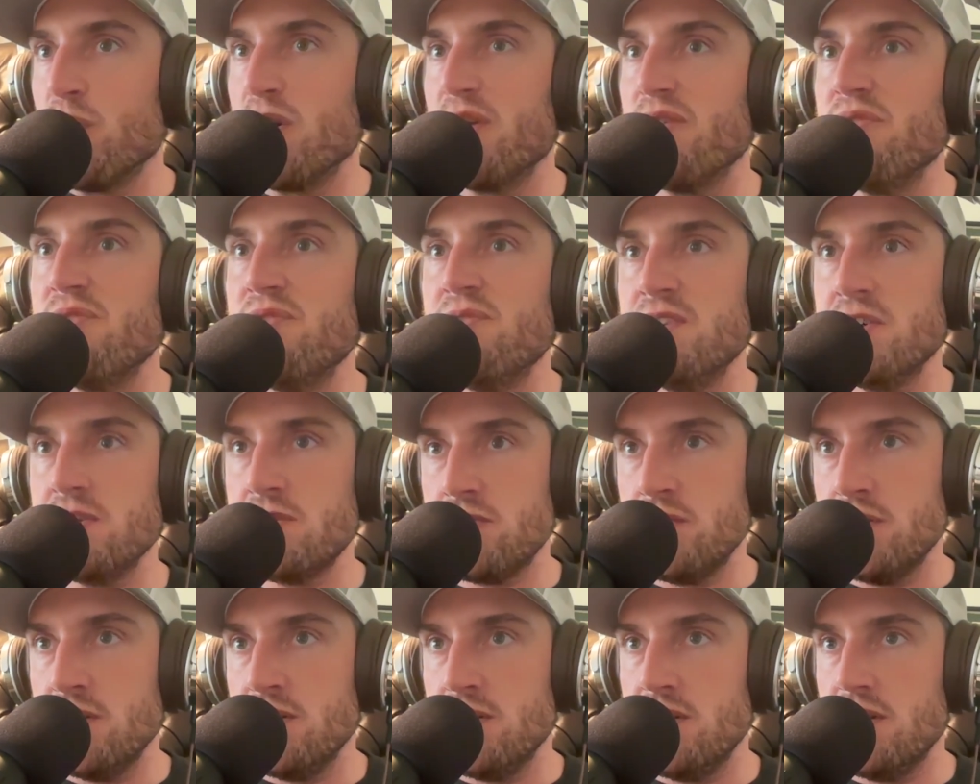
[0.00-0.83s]

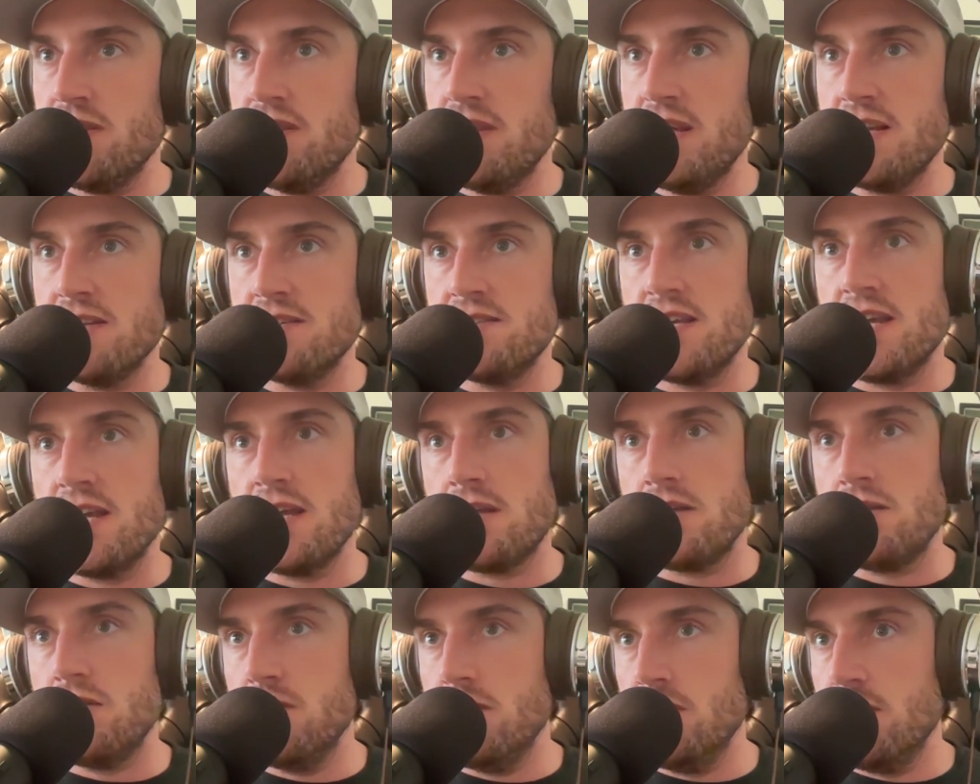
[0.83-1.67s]
efficient, things that
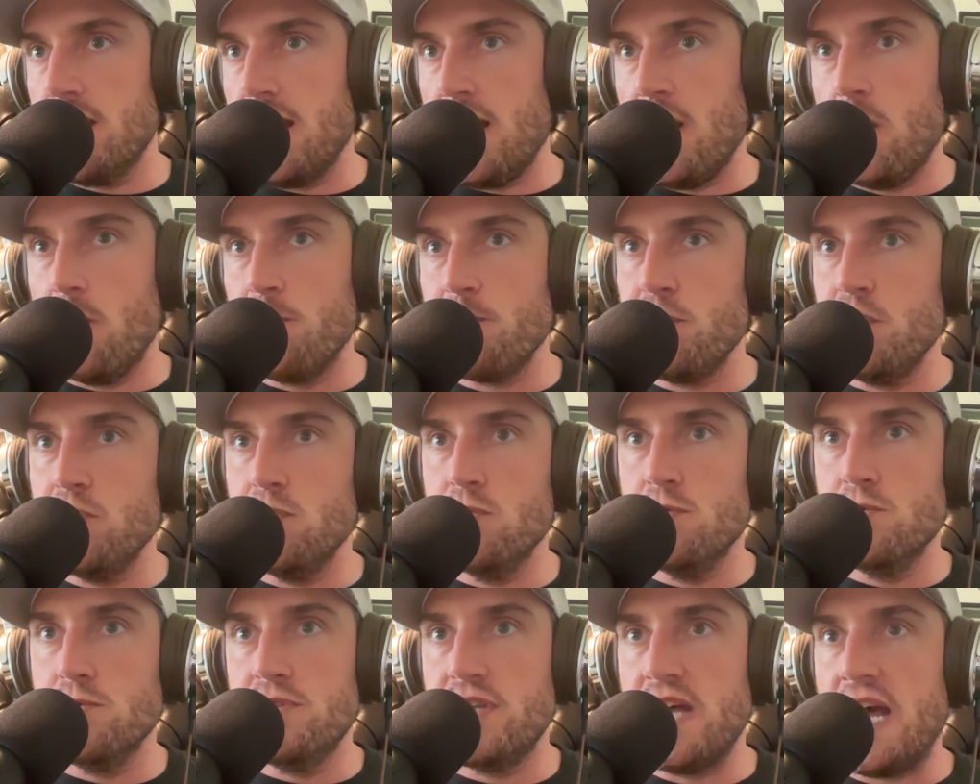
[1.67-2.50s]
could help
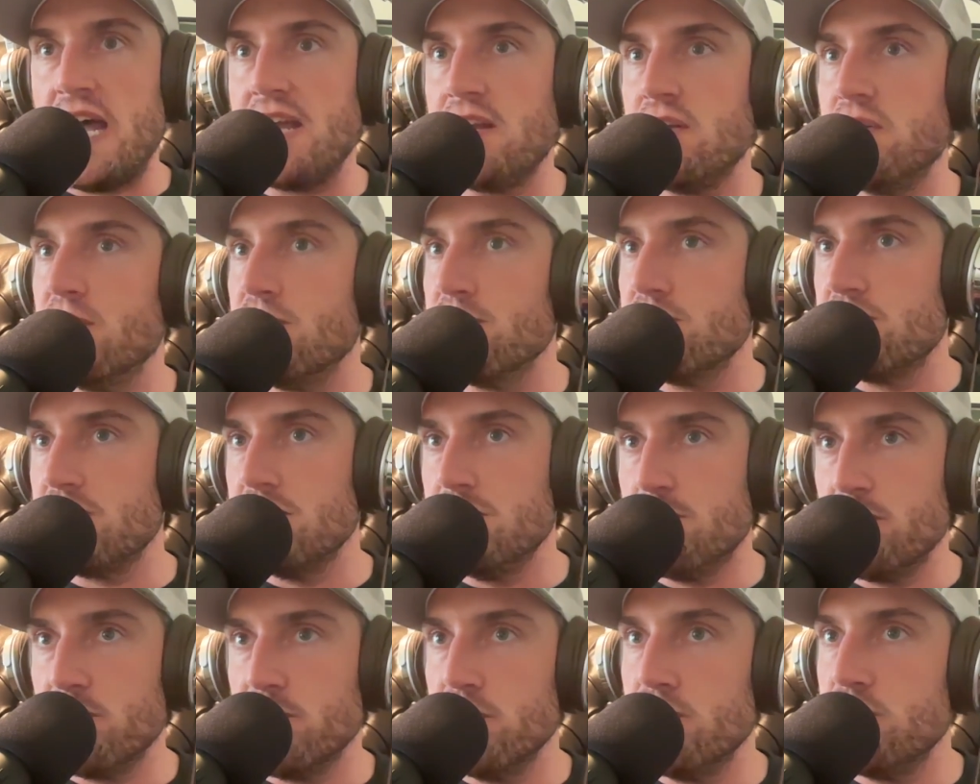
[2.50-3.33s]
you diagnose
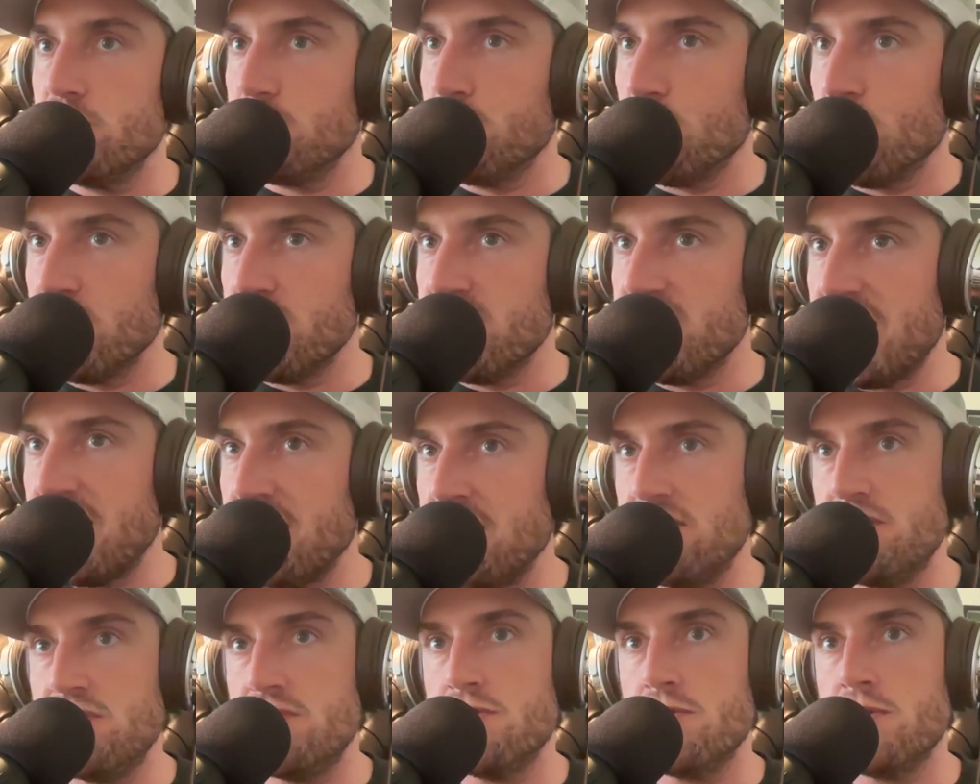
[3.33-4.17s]
and produce more
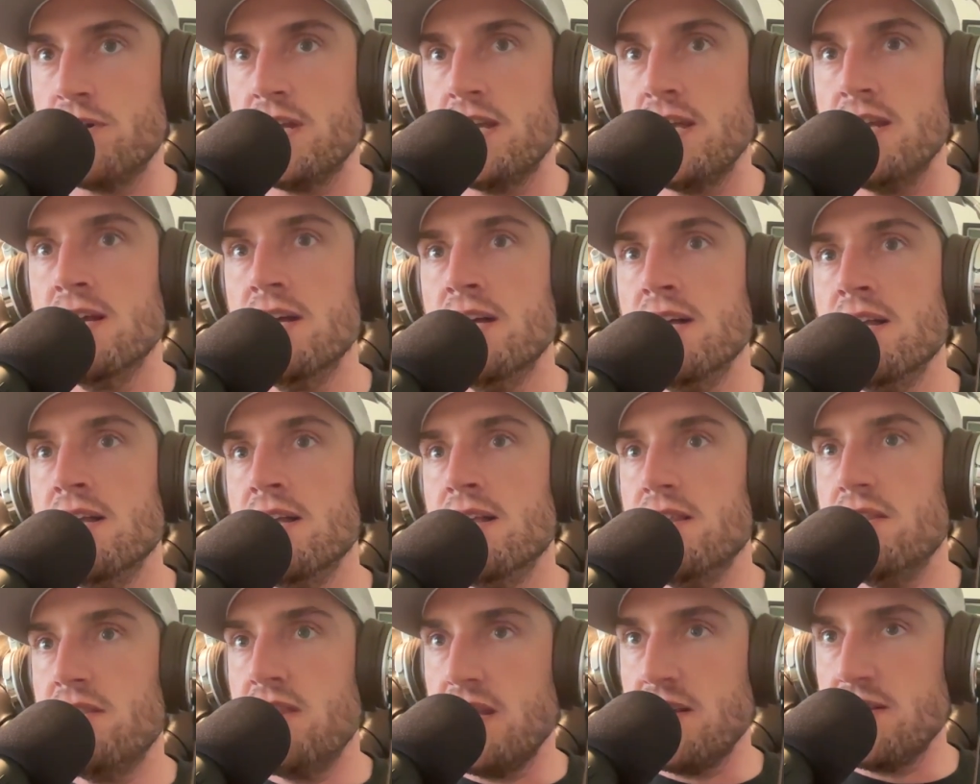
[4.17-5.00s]
dentistry,
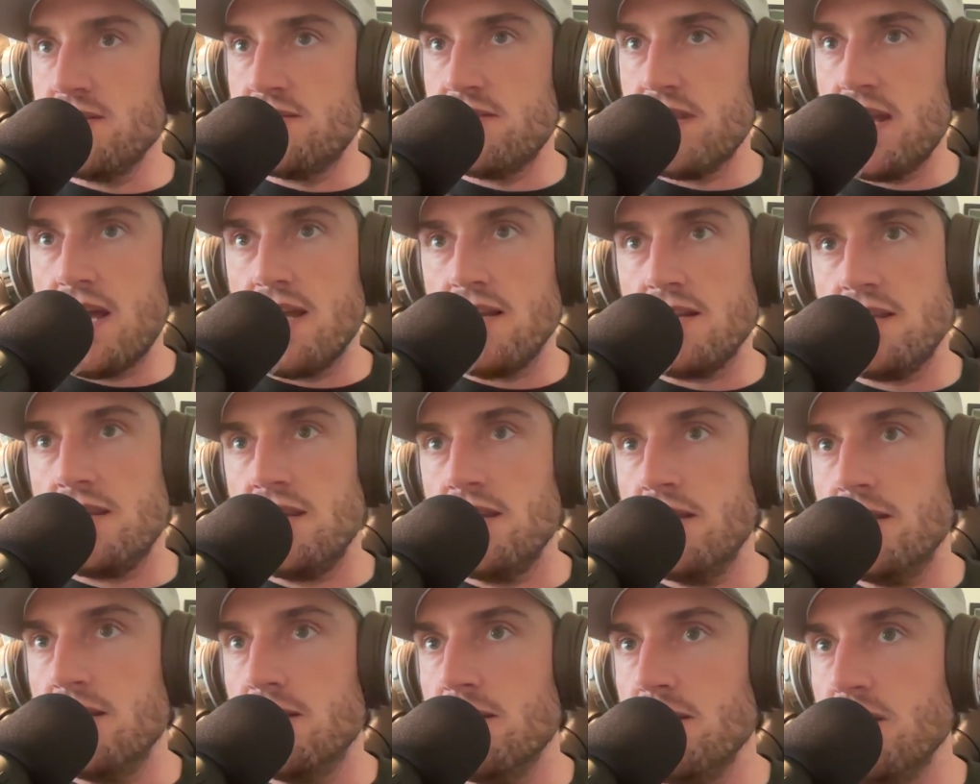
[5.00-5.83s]
things that
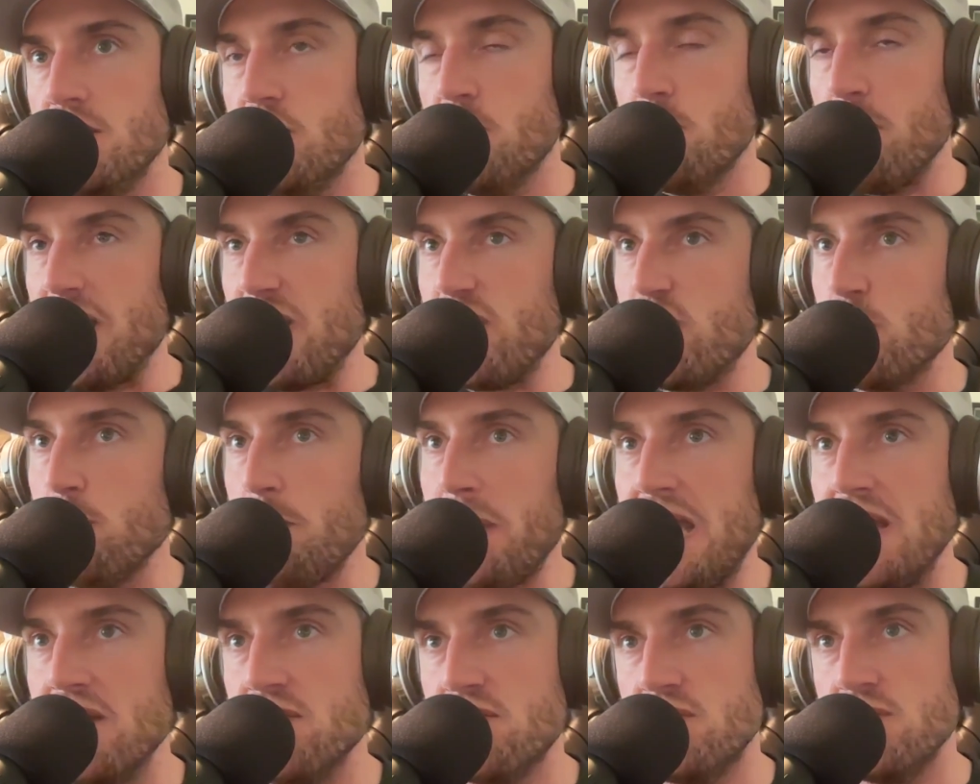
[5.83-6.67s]
can, make your
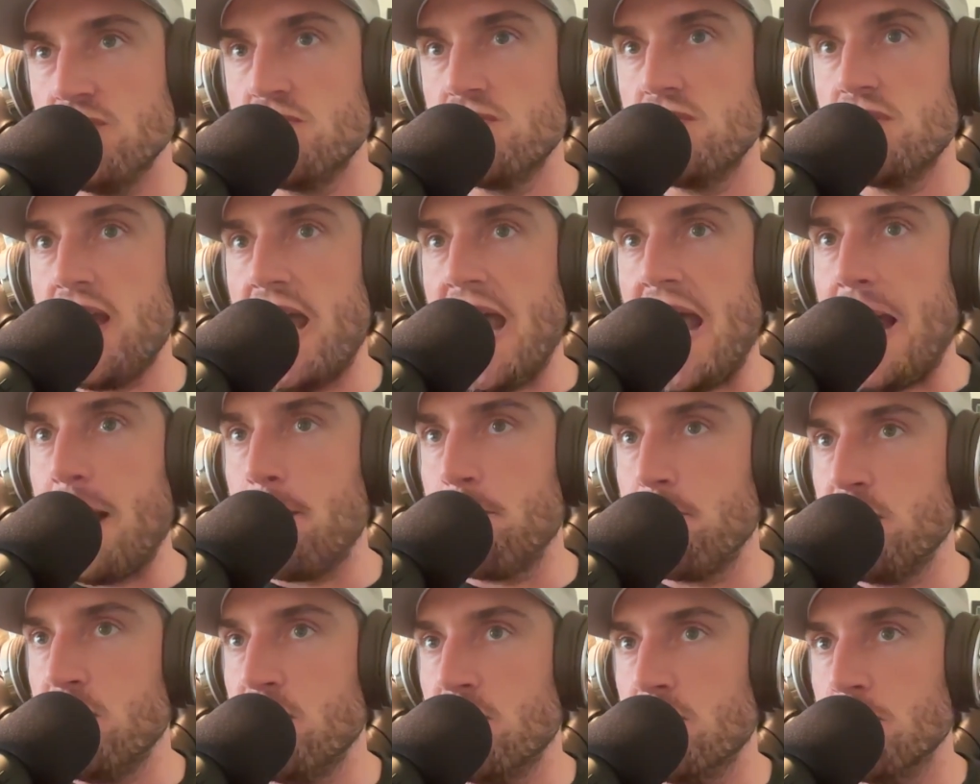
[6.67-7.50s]
patients
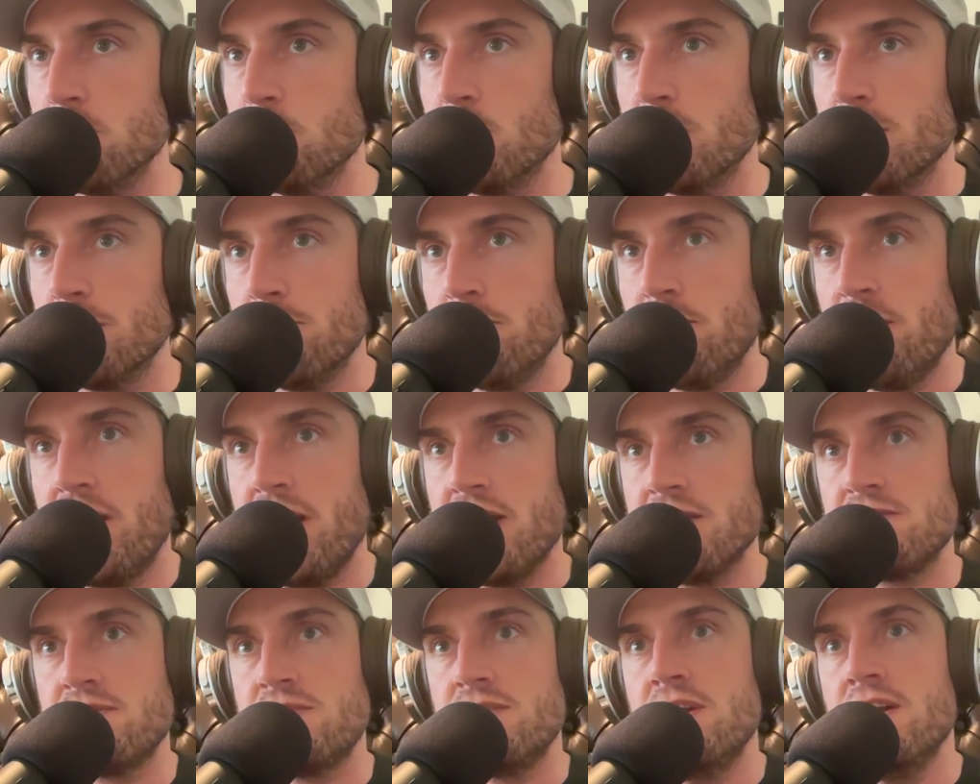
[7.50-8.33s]
happier and more
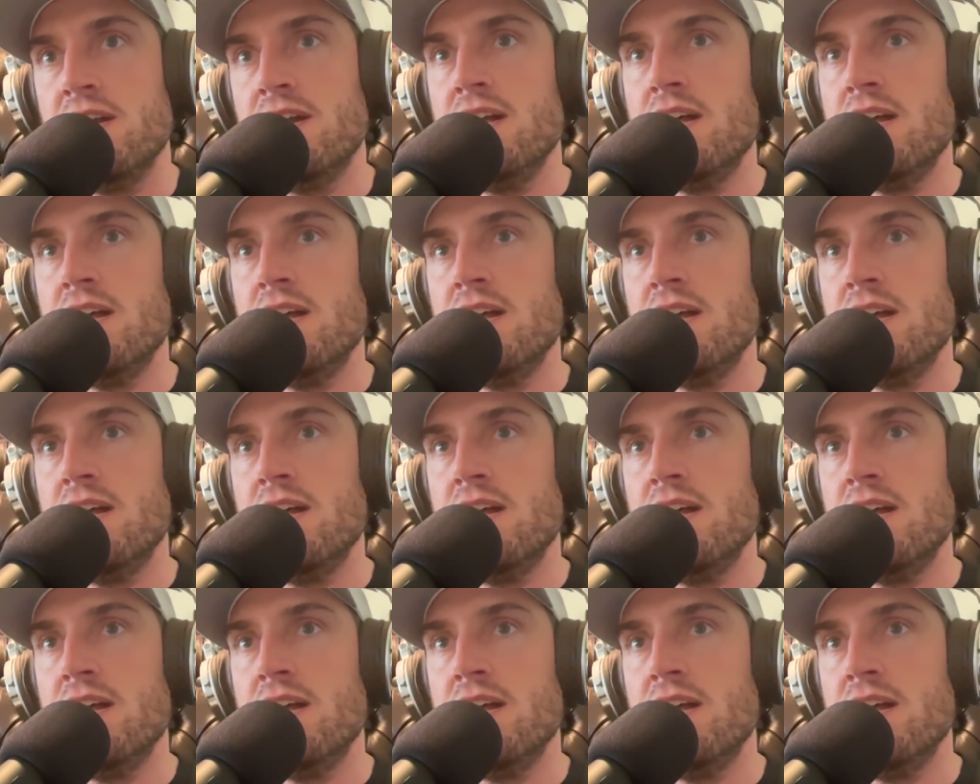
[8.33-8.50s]
impressed,